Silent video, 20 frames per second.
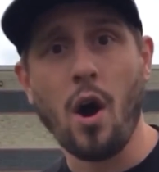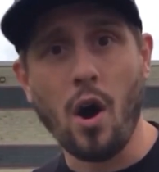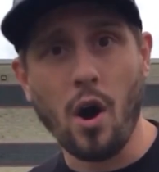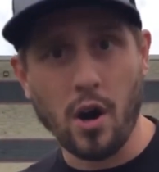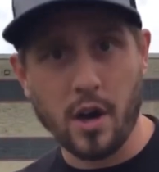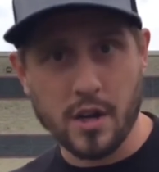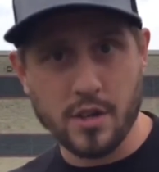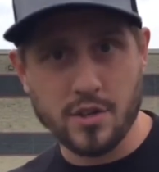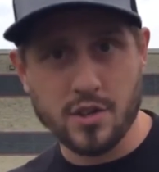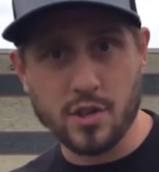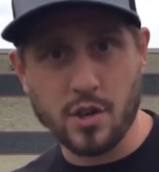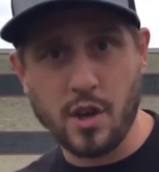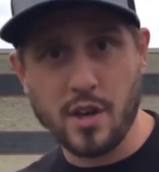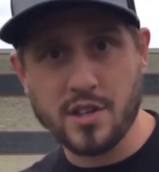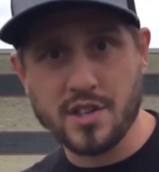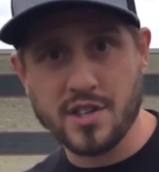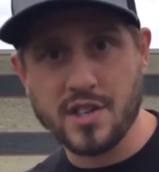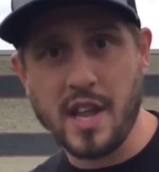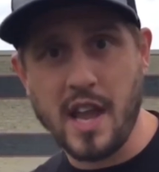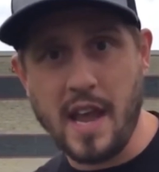
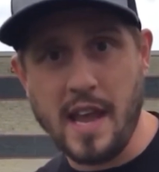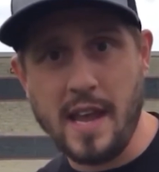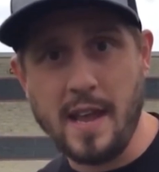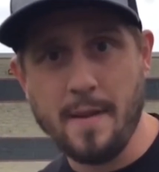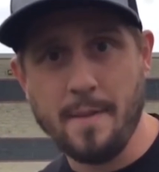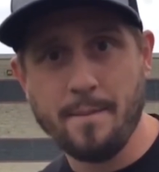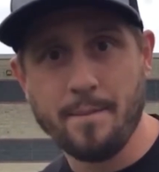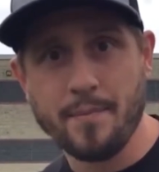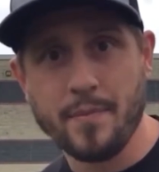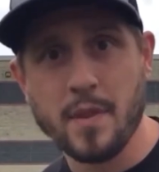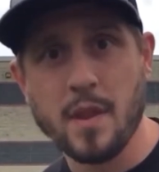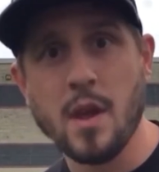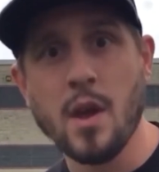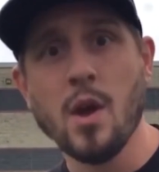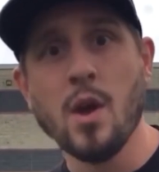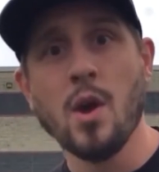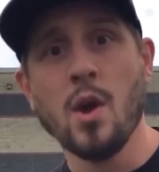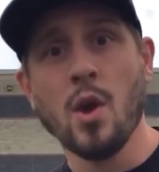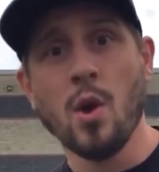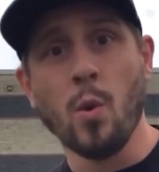Arkansas State,
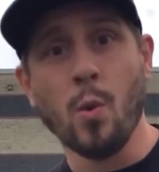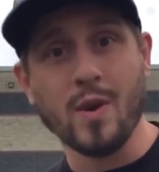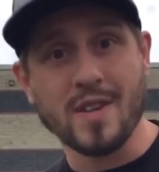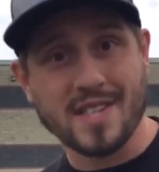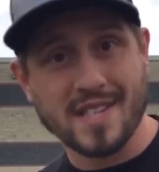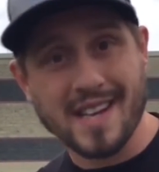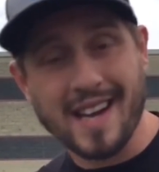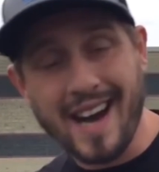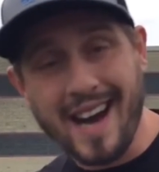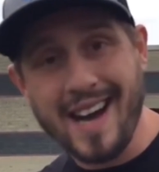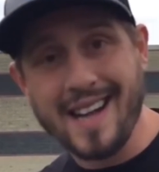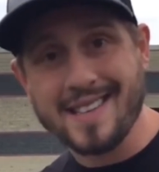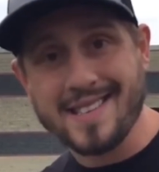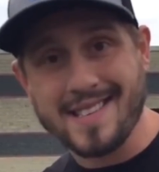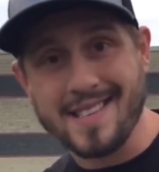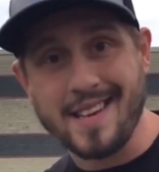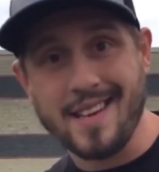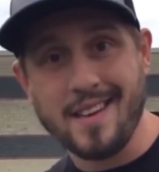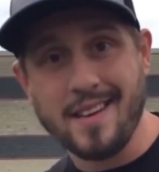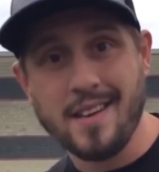
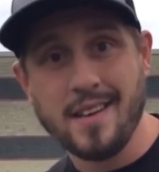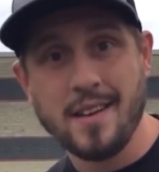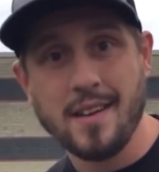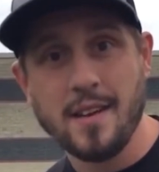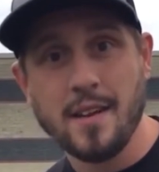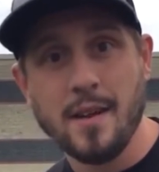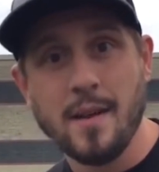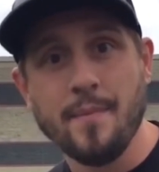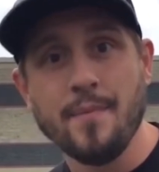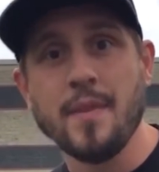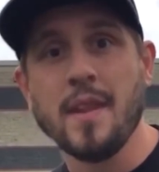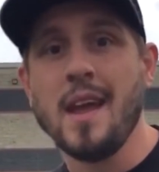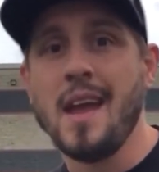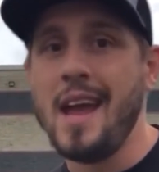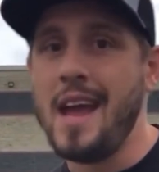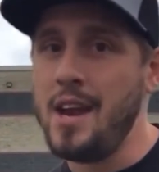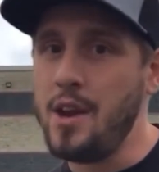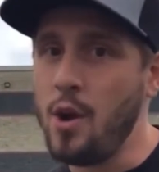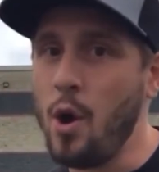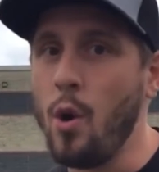Wisconsin,
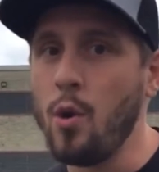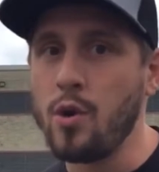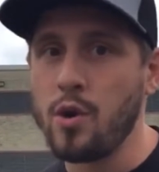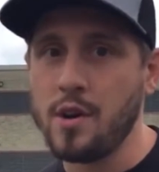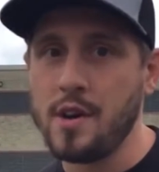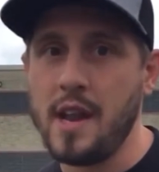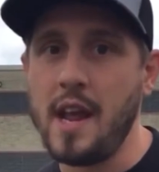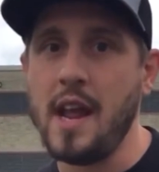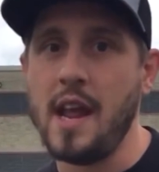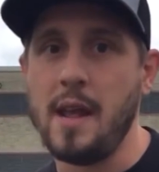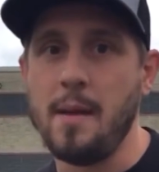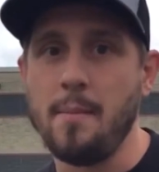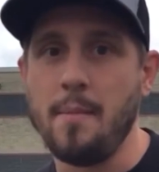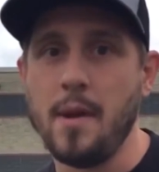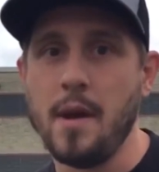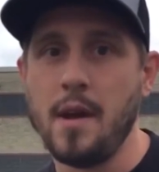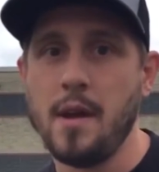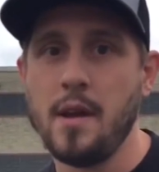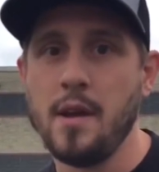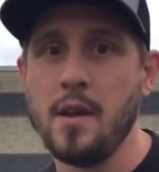and Notre Dame.
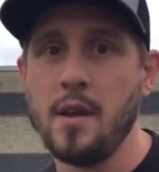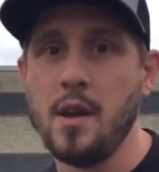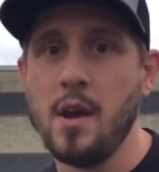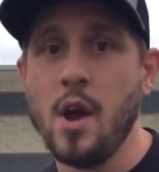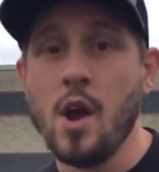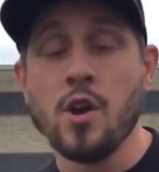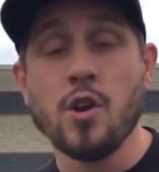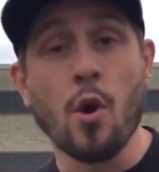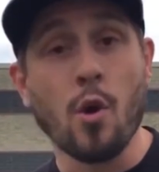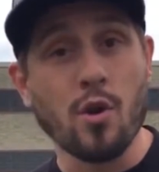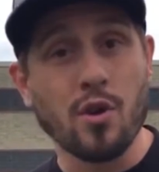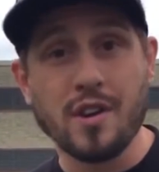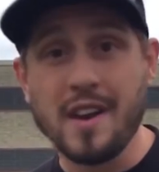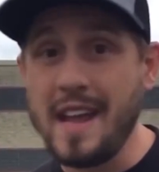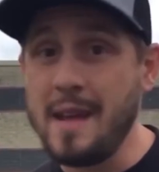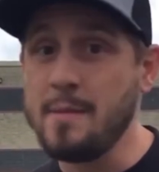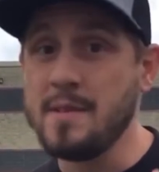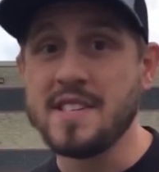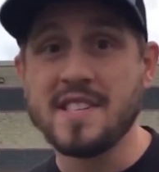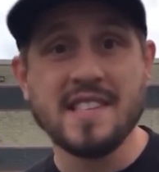Notre
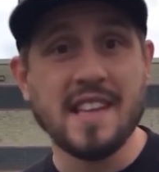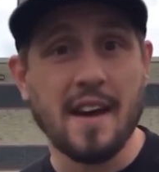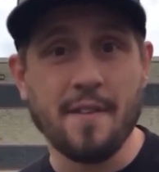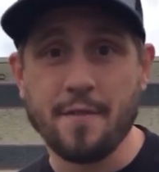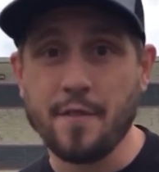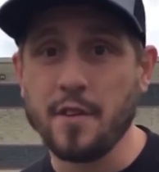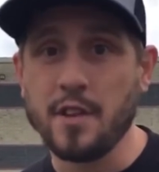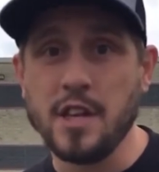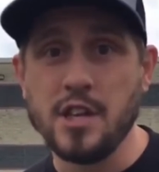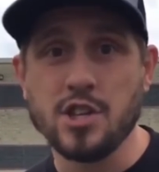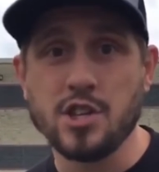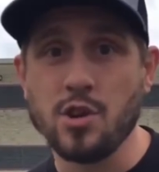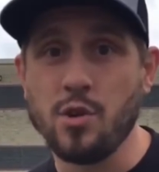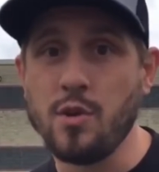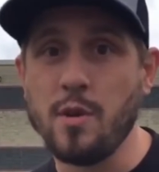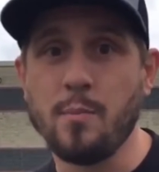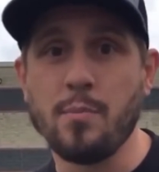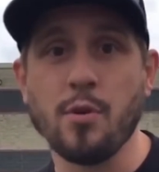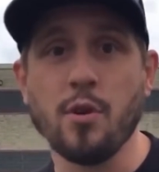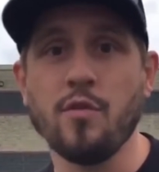Dame has definitely
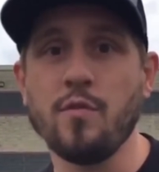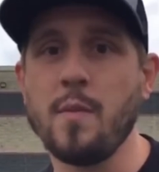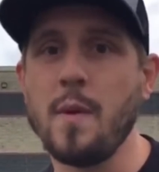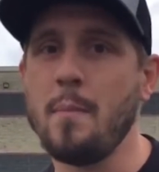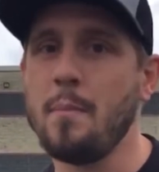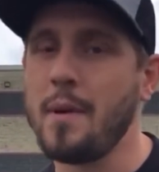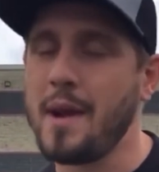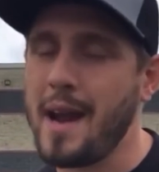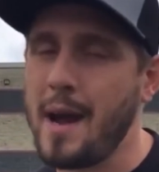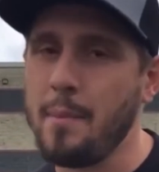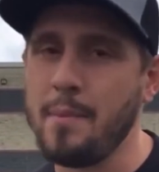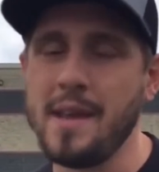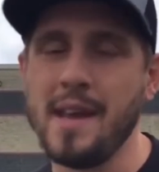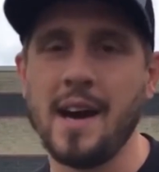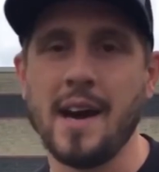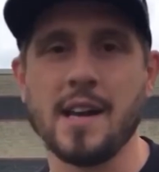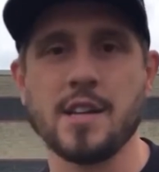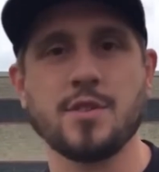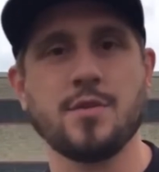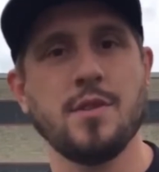showed improvement, but I'll
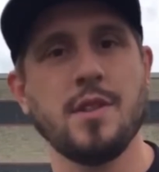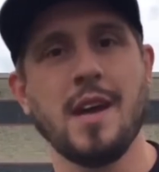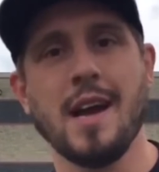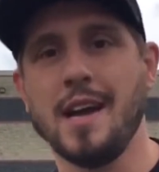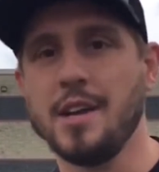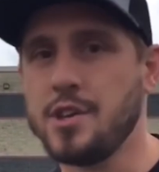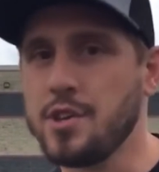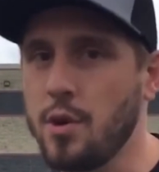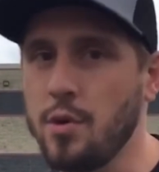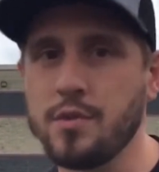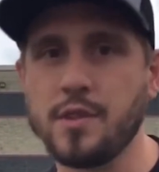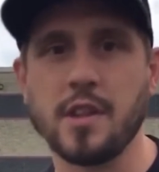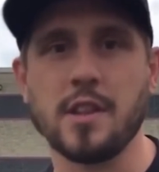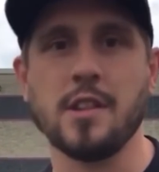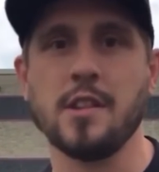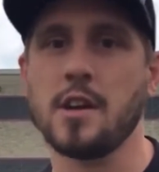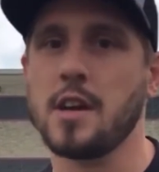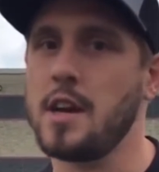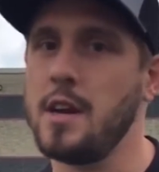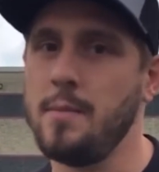be honest with you, I don't
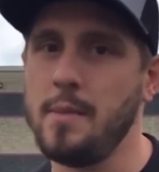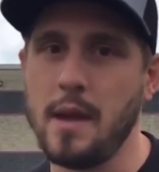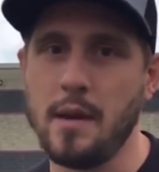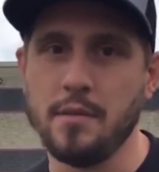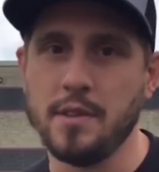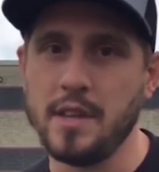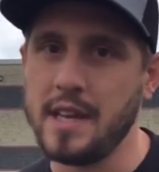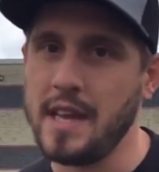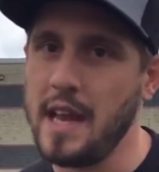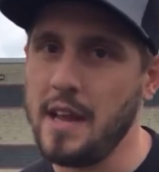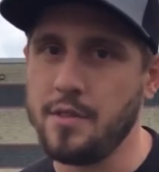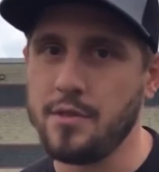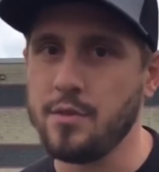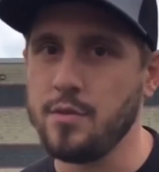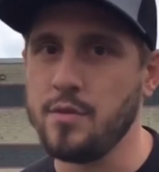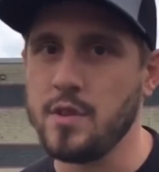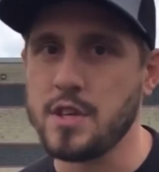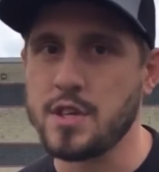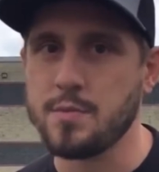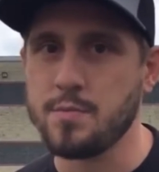think they're going to be able to get
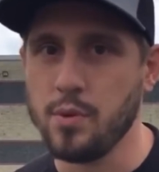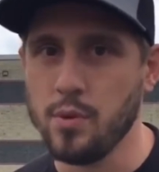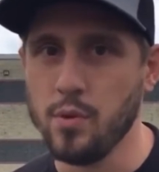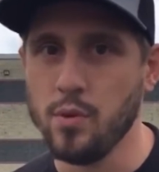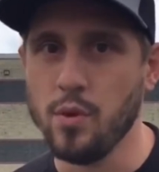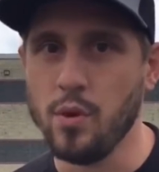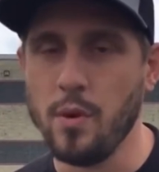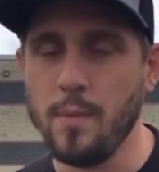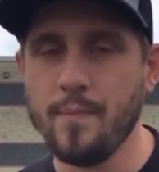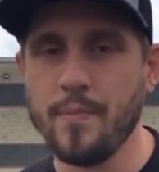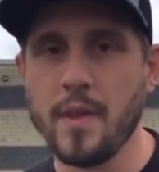through this pool.